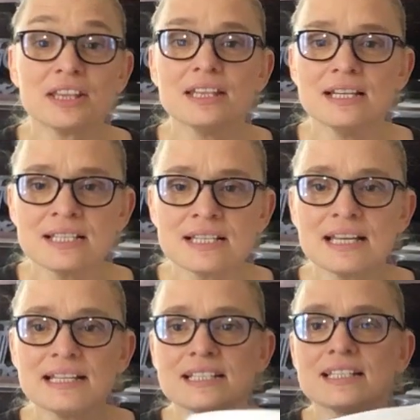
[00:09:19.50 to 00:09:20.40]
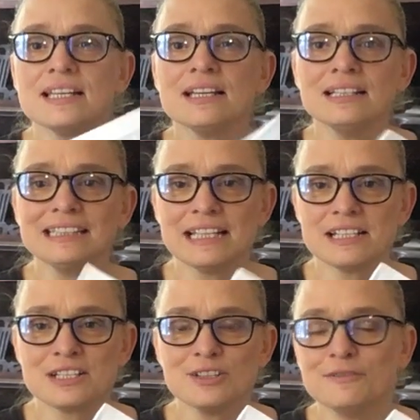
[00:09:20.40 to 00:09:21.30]
this is the
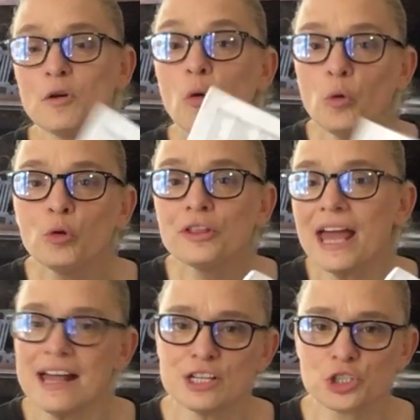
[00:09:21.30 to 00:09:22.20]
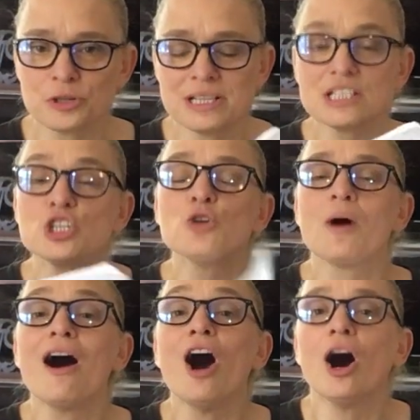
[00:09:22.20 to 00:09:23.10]
list of all the entries to
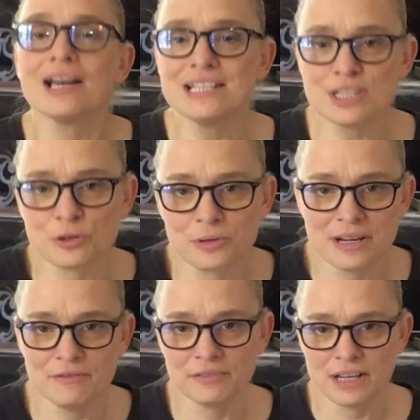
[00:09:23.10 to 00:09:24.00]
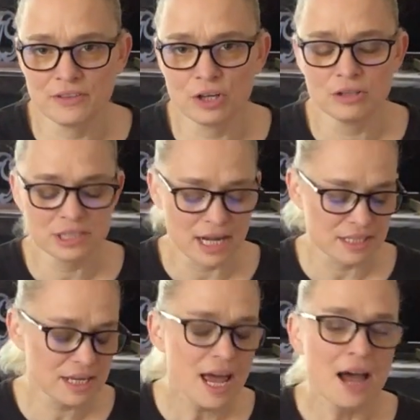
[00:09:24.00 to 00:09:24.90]
our ice cream flavor
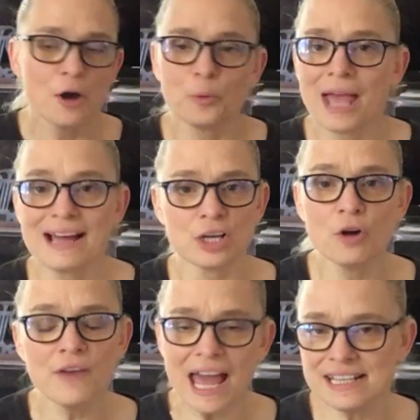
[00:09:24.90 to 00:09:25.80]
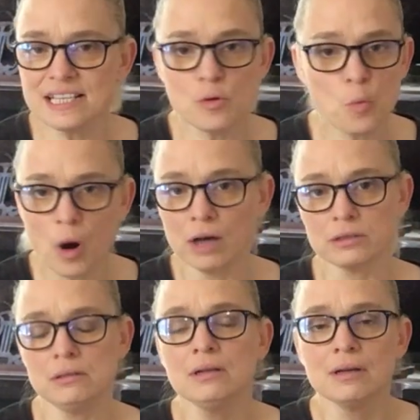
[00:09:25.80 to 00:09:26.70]
contest. We had over
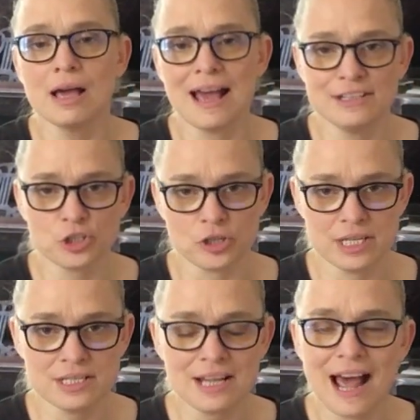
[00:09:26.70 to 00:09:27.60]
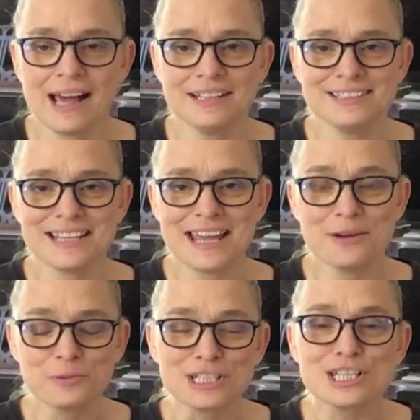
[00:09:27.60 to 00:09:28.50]
81 entries and
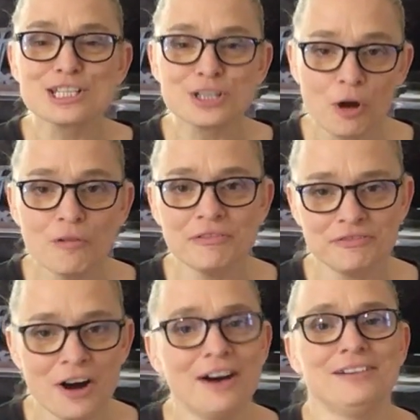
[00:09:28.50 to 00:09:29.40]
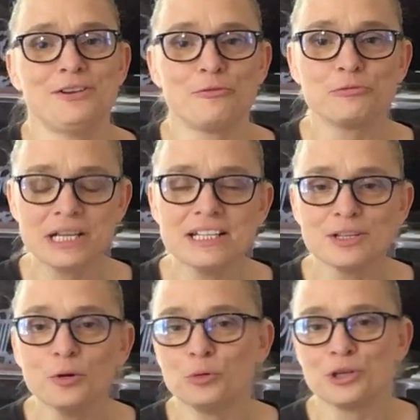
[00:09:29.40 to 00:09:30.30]
it was so fun reading
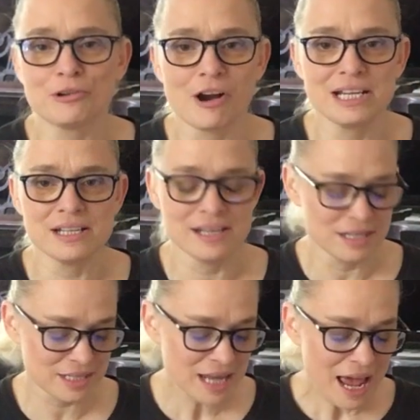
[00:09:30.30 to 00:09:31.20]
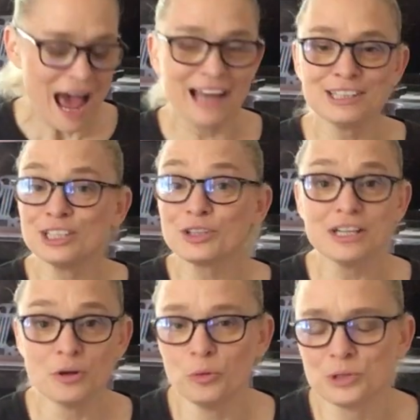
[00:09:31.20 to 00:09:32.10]
all your ideas and
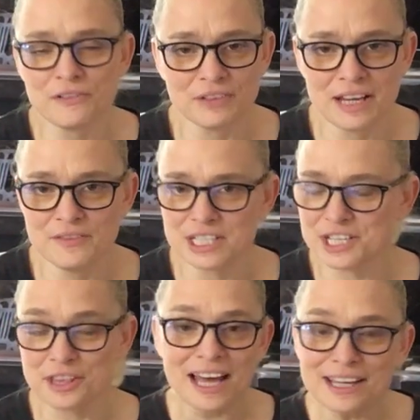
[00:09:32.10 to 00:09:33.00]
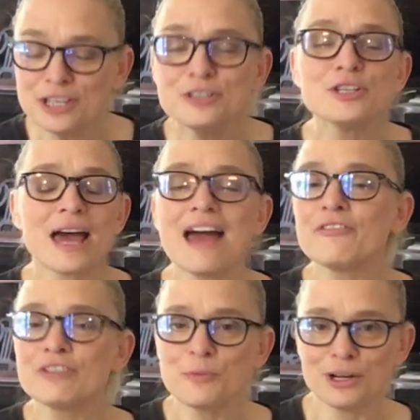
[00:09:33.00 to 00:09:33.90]
looking at all the flavors. So thank you to
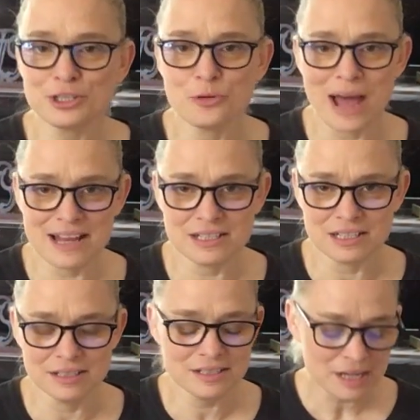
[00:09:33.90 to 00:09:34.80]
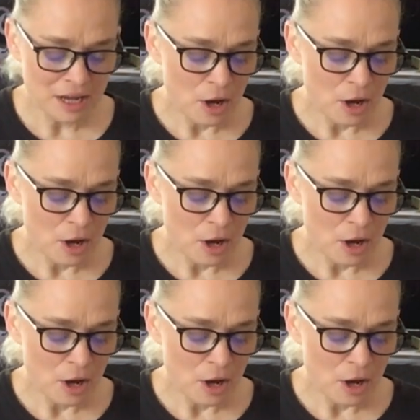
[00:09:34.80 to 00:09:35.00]
everyone who entered.